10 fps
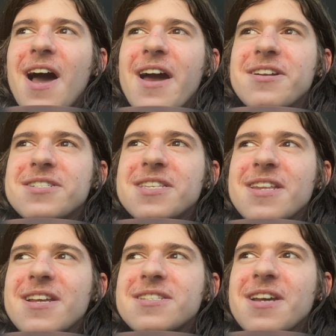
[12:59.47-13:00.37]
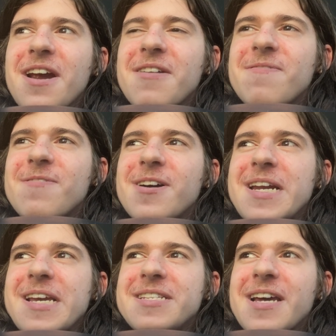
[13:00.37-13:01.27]
I just think that's kind of
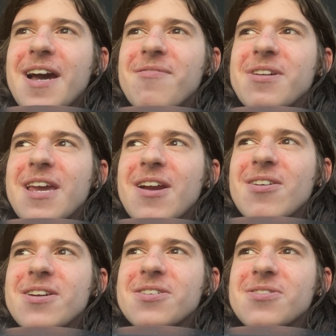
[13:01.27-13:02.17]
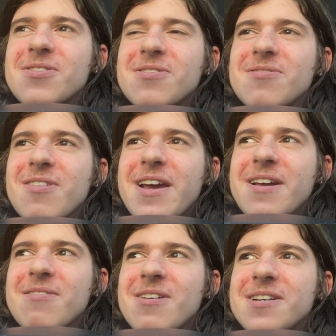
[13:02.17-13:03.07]
funny to have a character
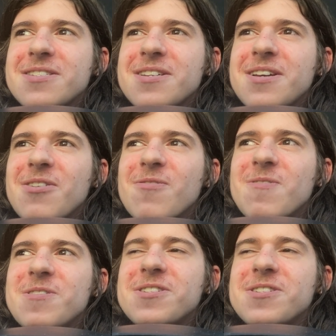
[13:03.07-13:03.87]
like lusting over